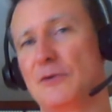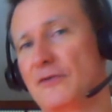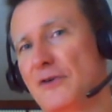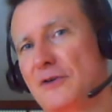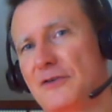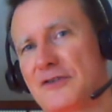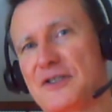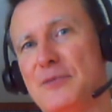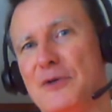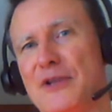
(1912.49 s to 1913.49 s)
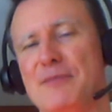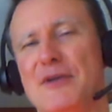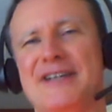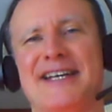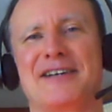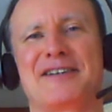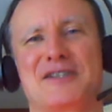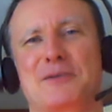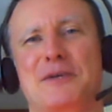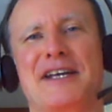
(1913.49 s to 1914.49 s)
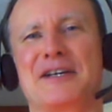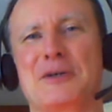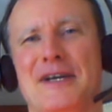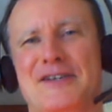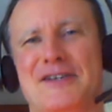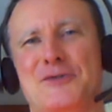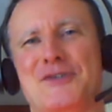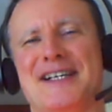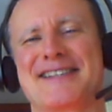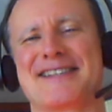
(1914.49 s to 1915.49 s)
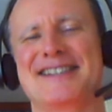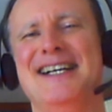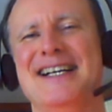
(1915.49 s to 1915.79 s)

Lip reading: and would fall asleep when they meditated because they were getting no exercise.